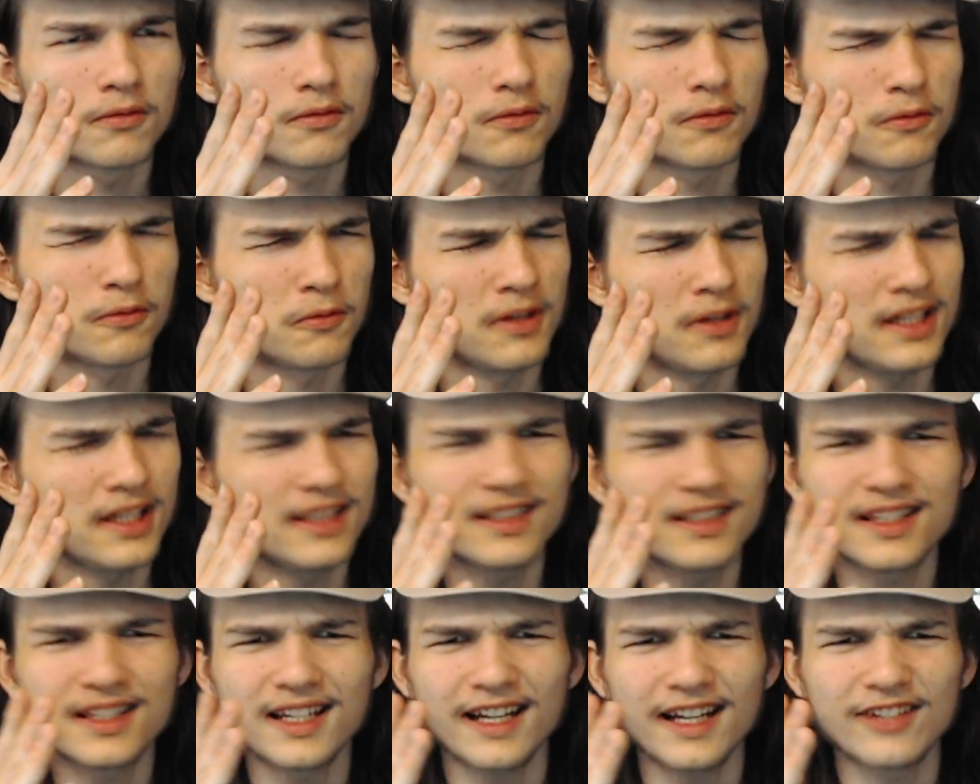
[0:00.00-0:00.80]
What
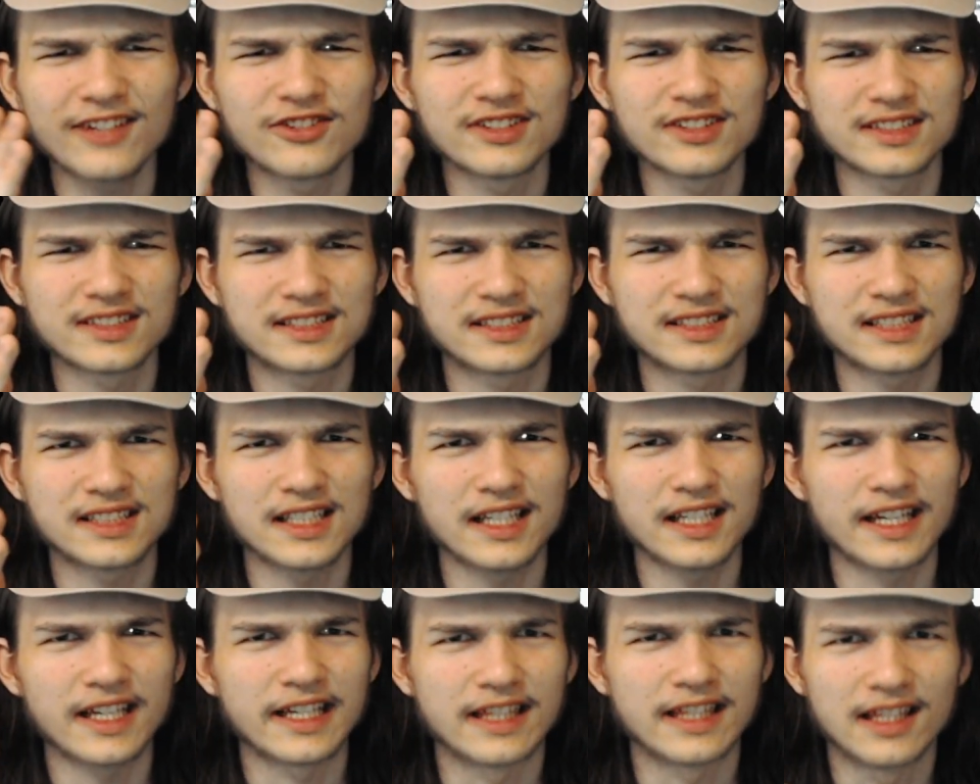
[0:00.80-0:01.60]
did I just
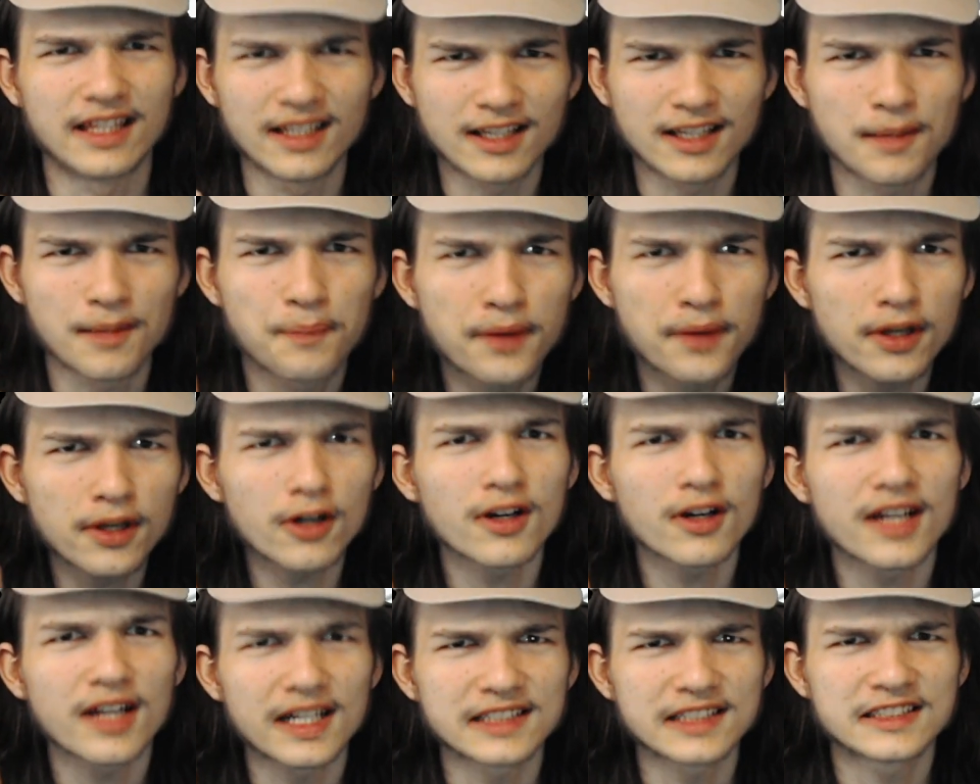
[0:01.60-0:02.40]
say? The computer
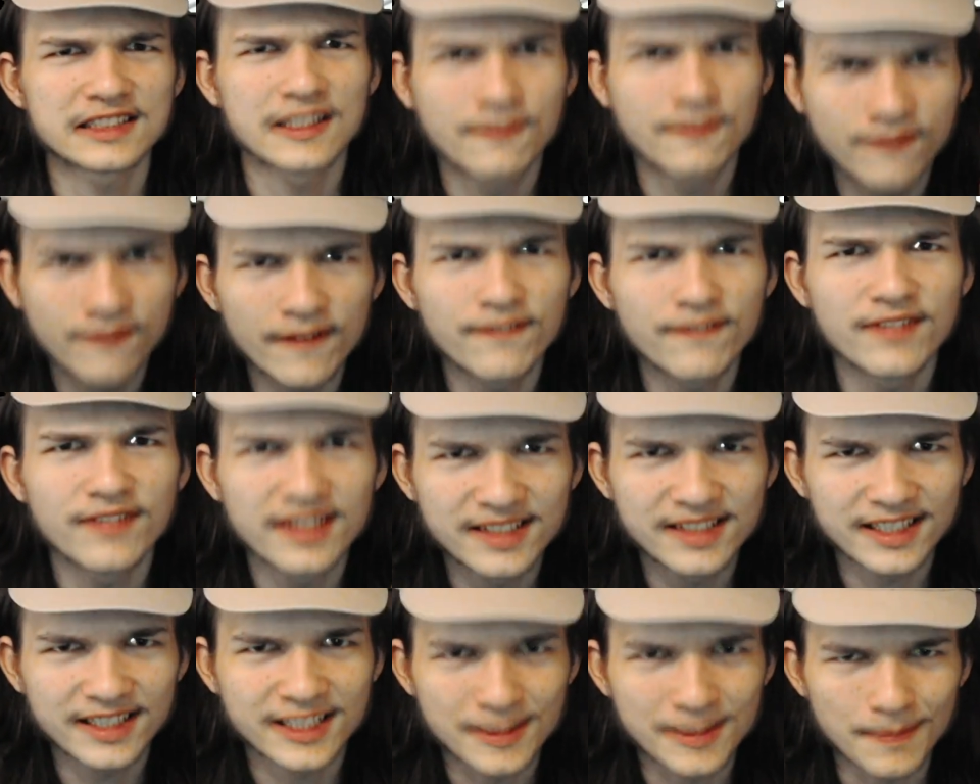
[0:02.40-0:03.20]
lasted
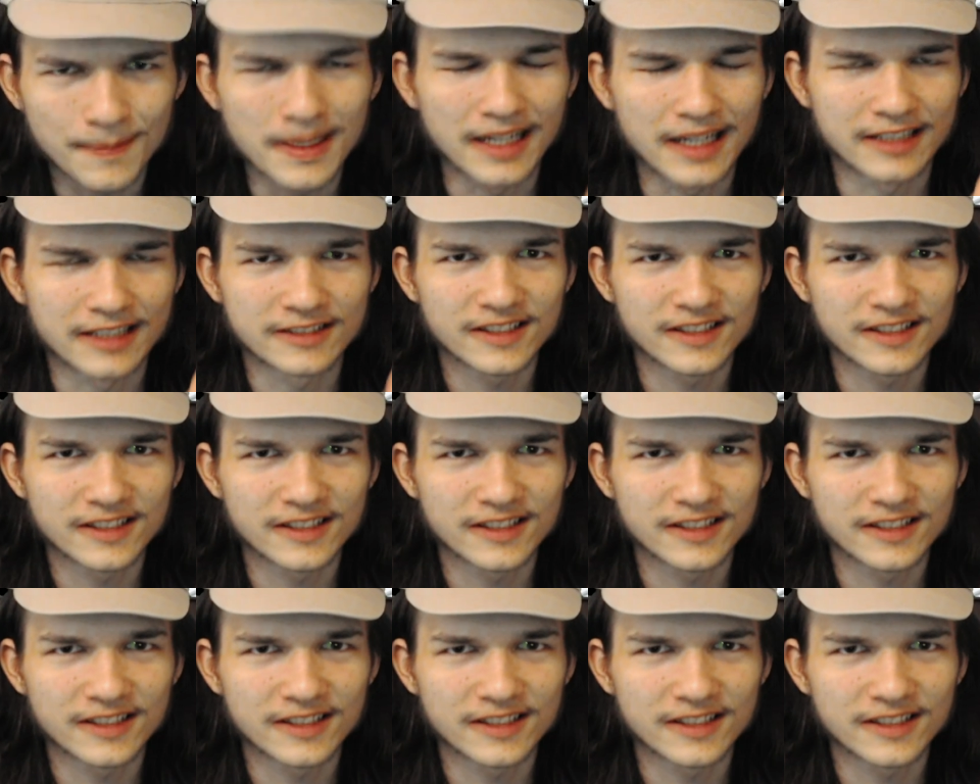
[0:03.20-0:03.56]
56 minutes,